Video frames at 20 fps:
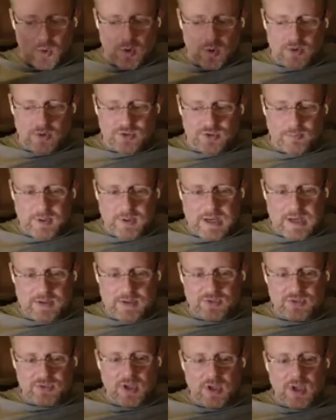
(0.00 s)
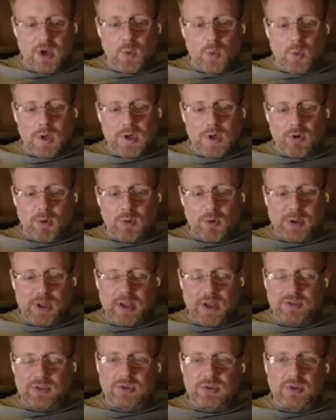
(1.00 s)
orders and payments, we're going to
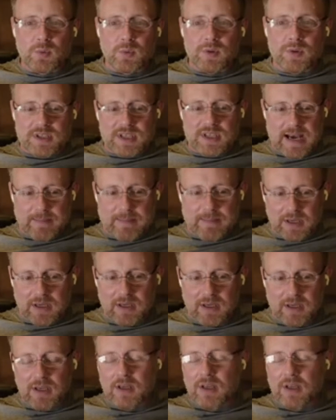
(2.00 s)
replace with a topic.